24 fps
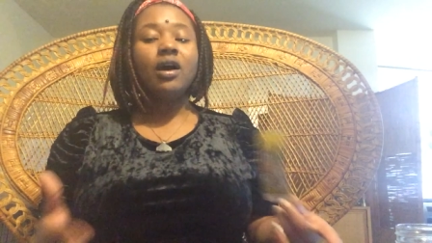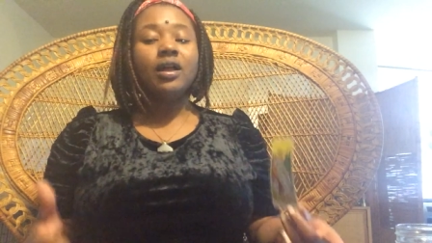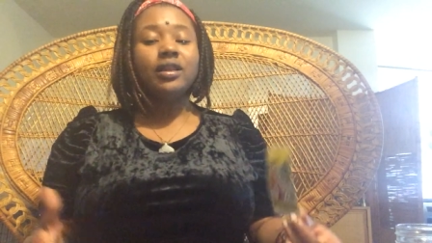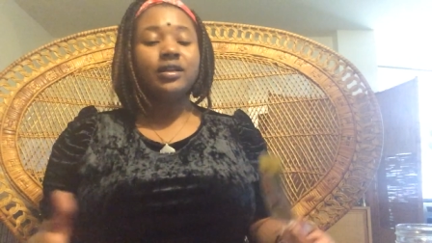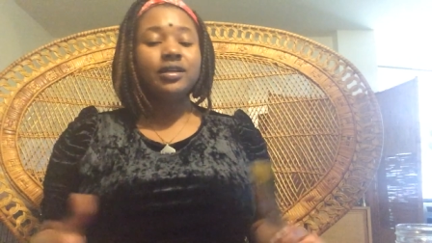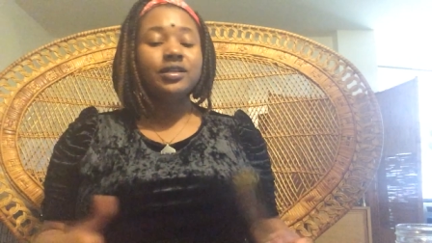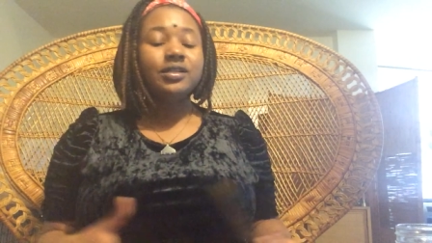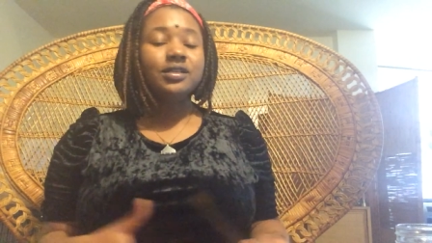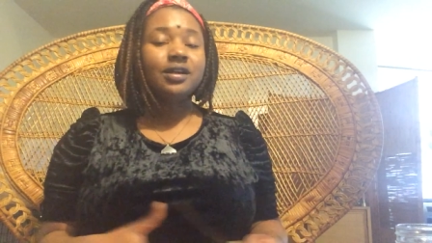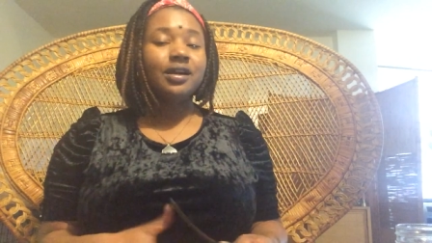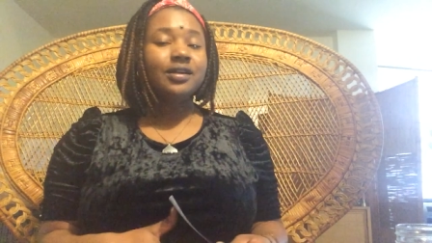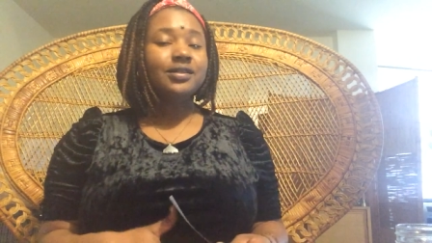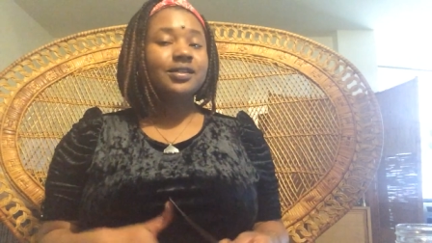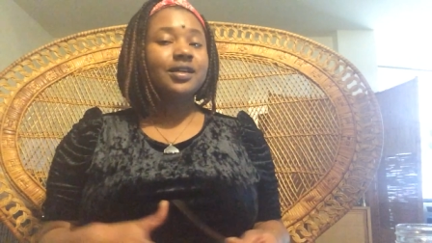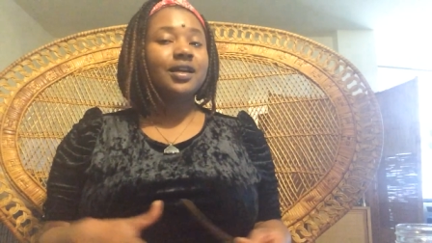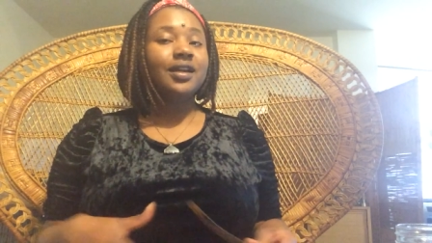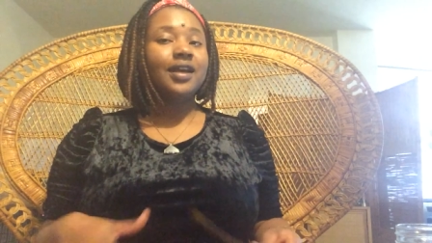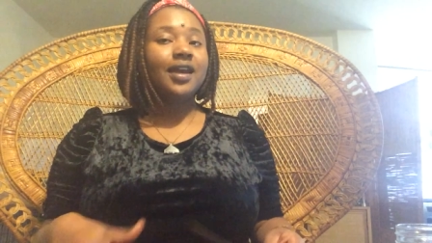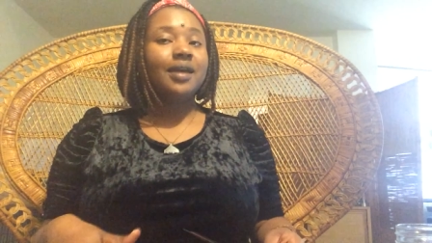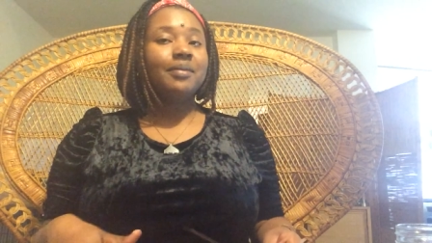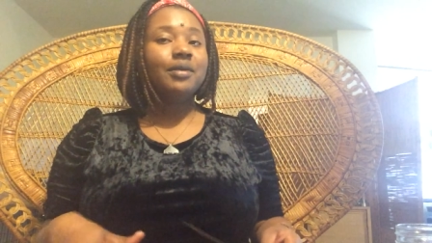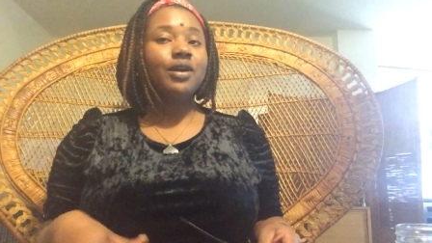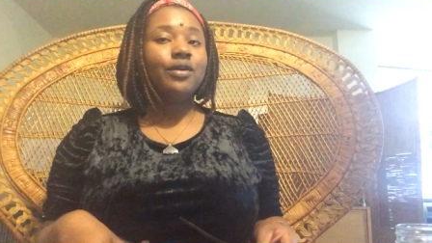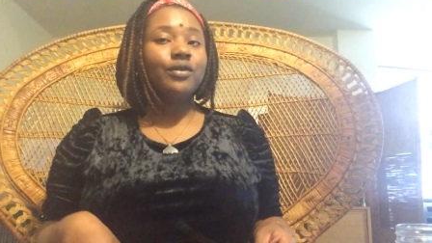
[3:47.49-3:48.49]
all of these cards kind
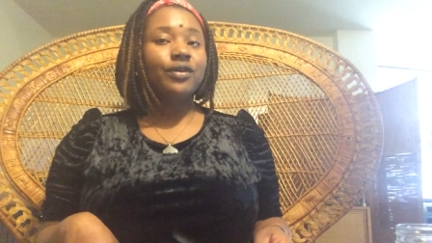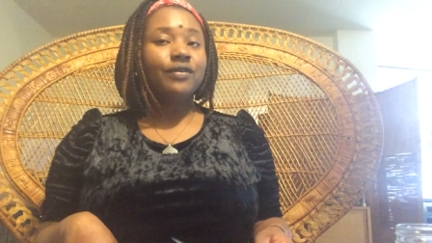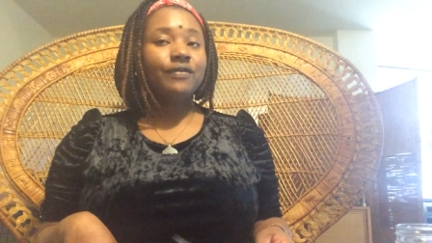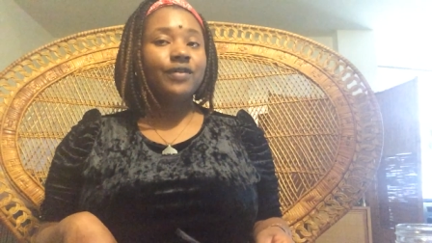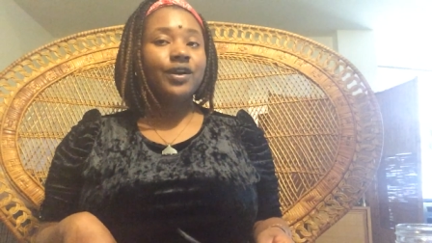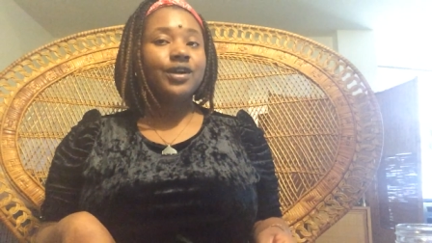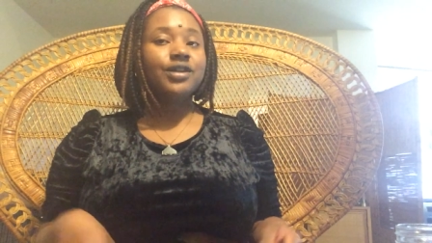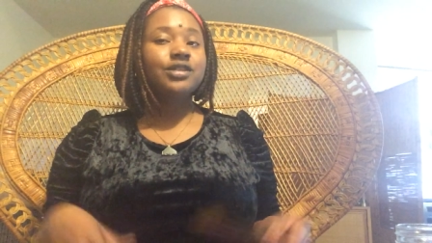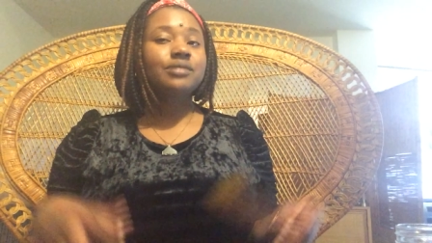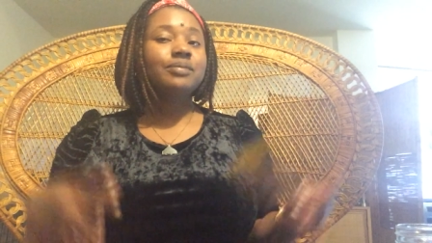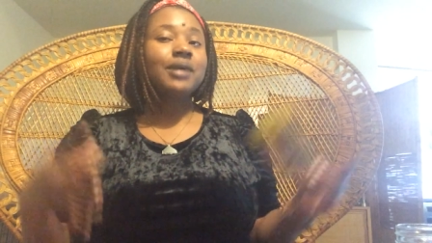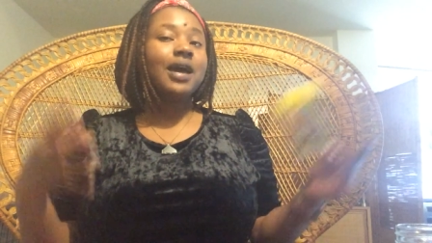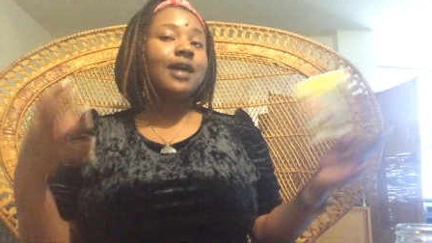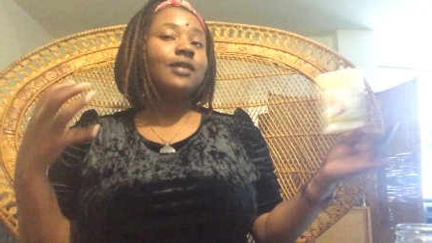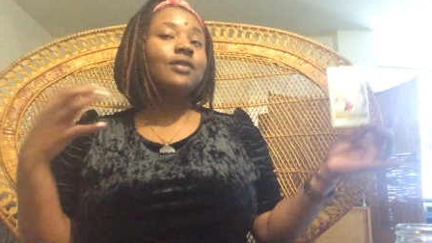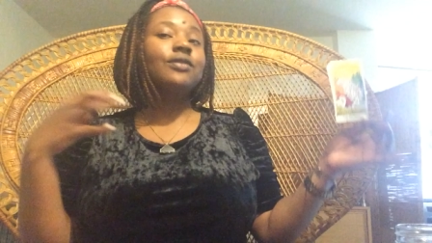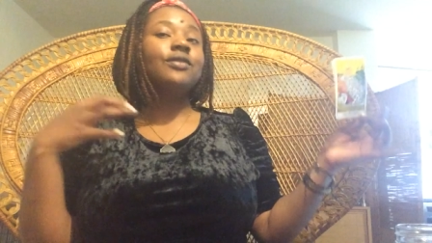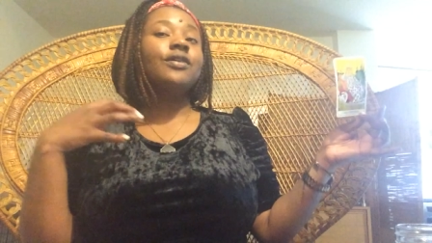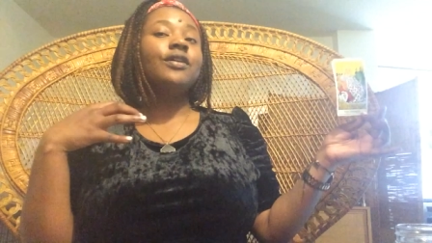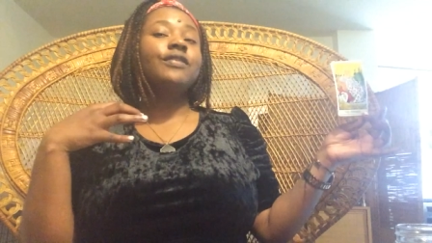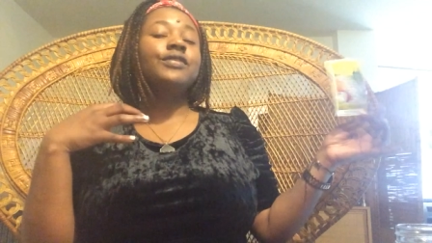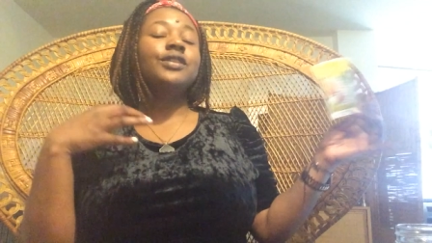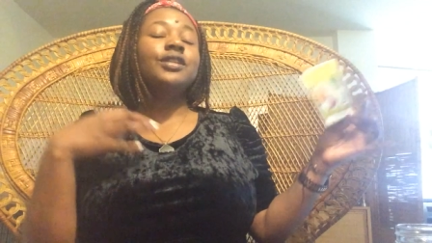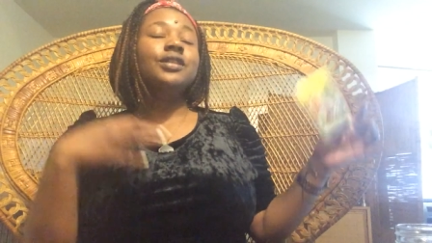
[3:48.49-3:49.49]
of came out reversed, but I don't
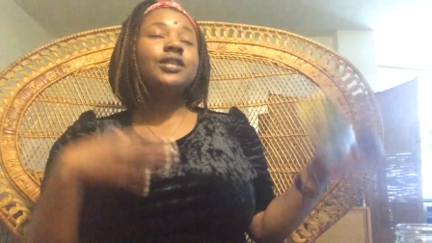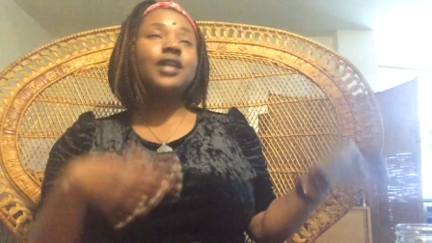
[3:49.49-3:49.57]
know if the